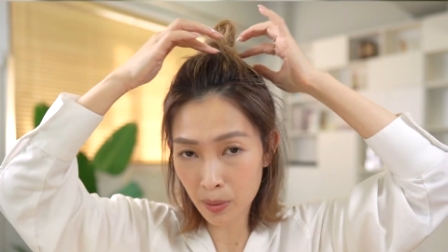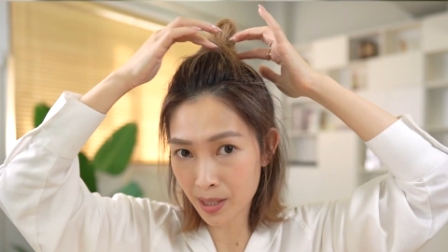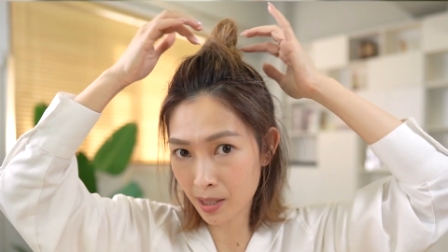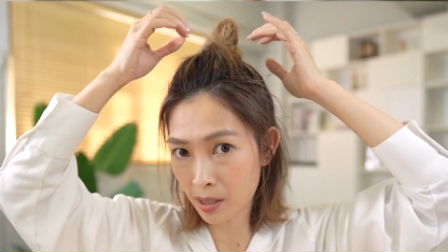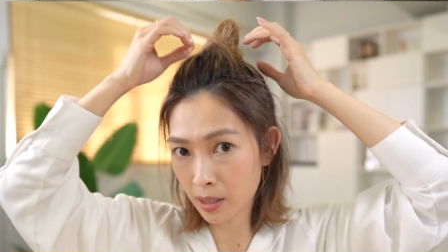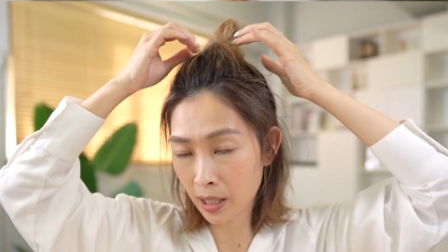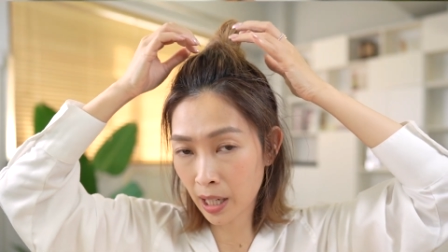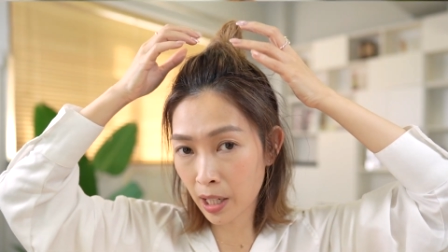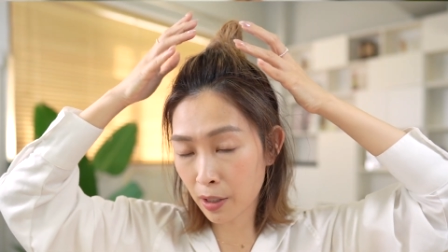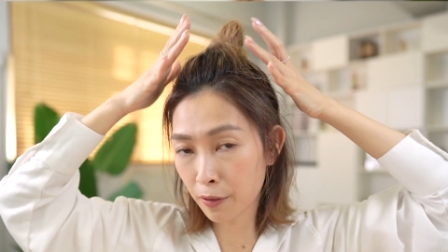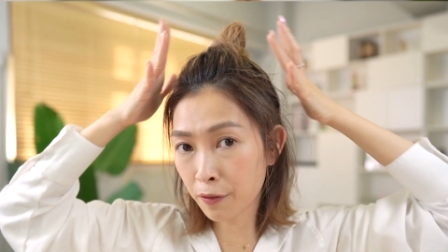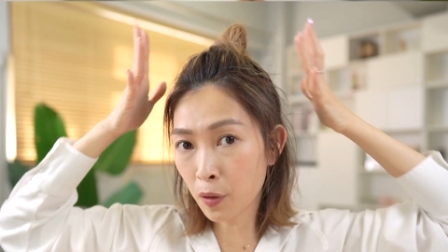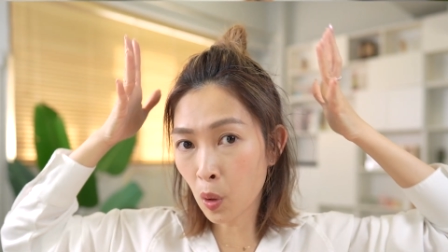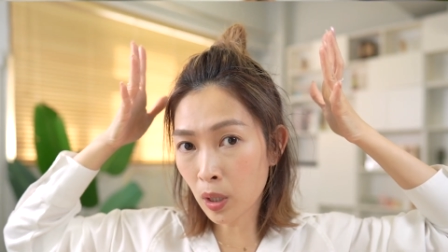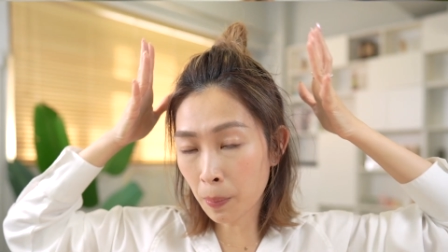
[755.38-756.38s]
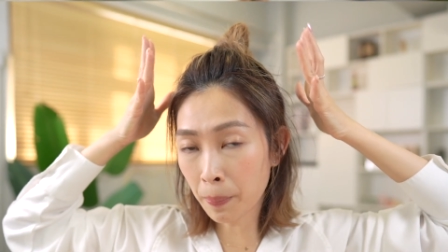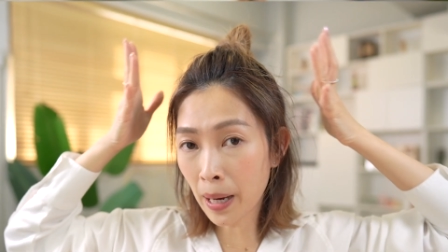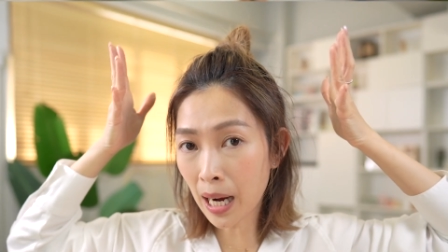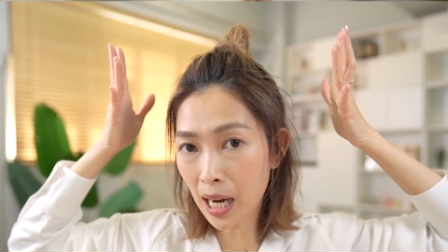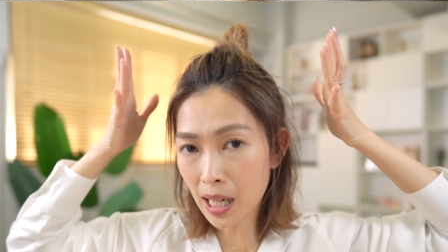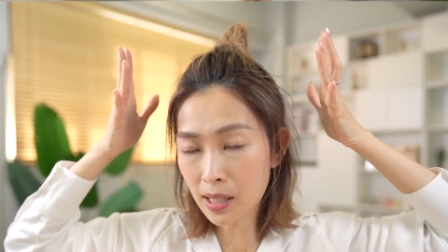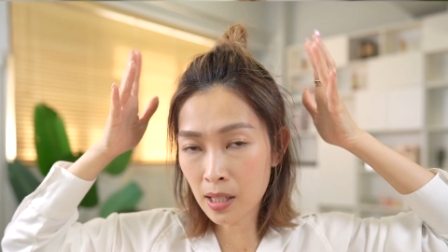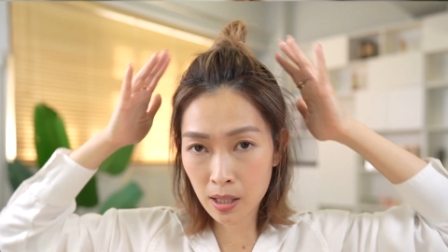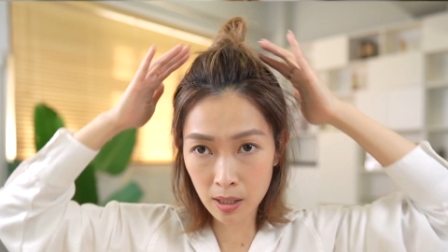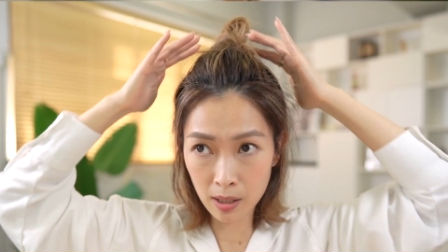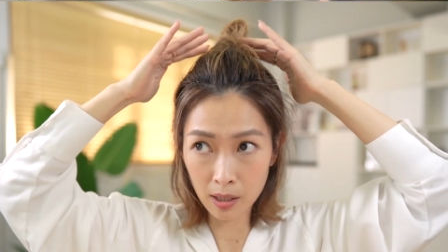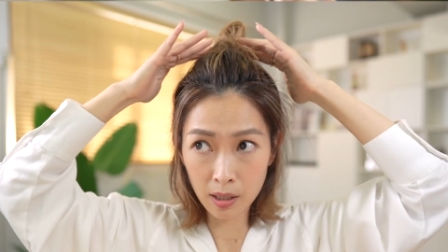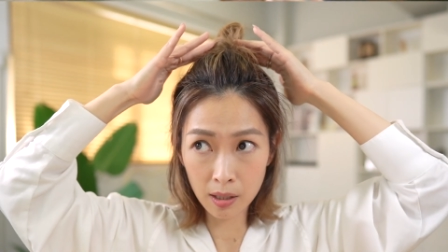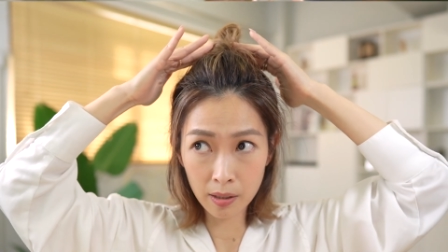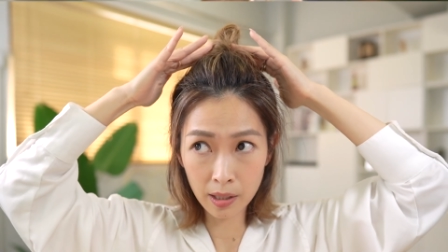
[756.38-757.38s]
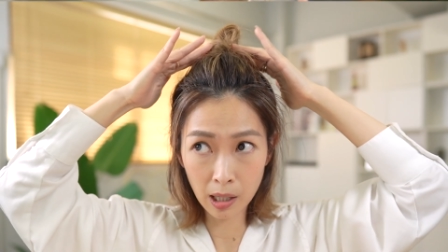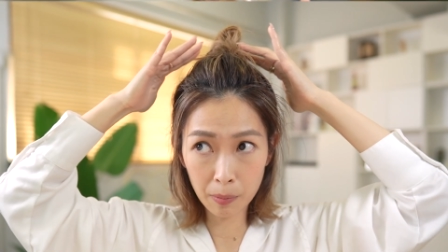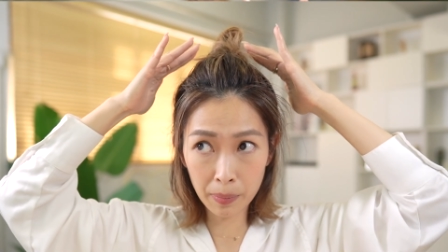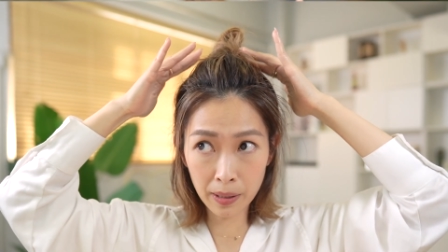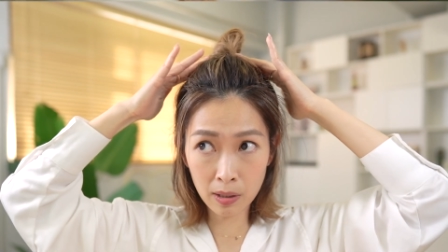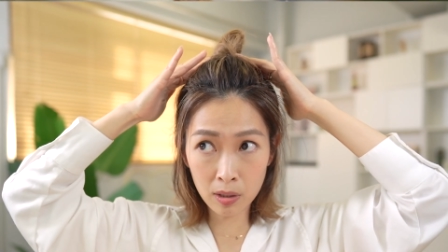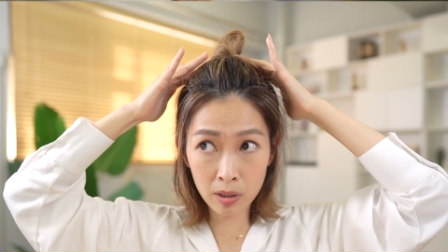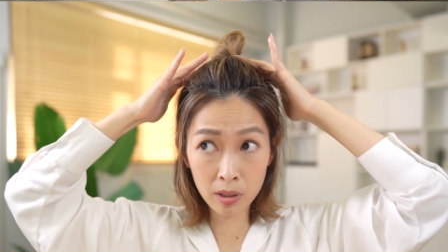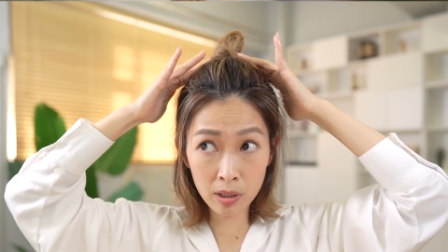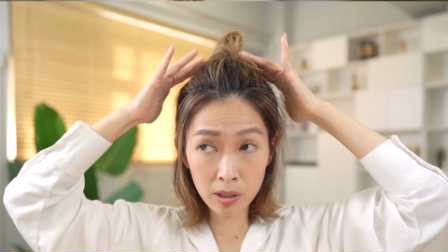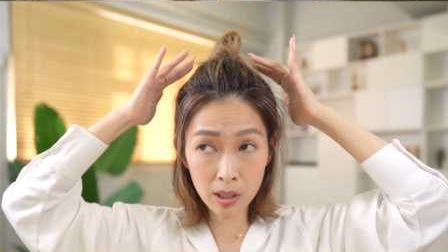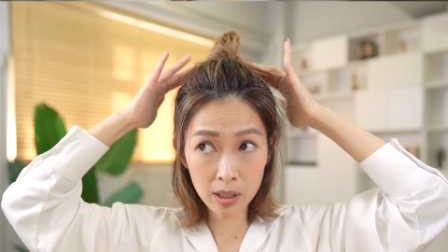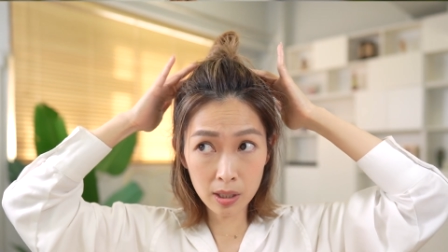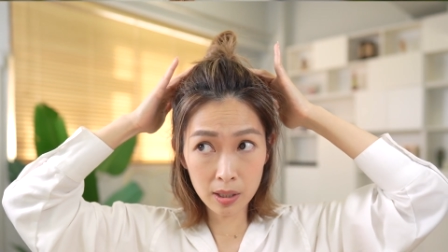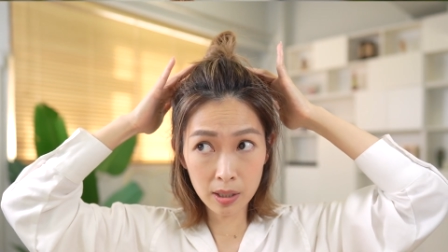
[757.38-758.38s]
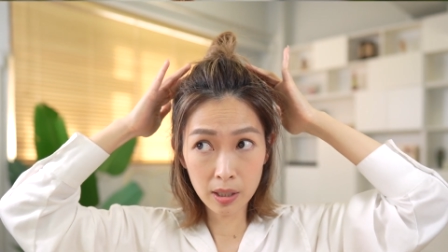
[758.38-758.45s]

it doesn't kind of fall apart. That'll be good.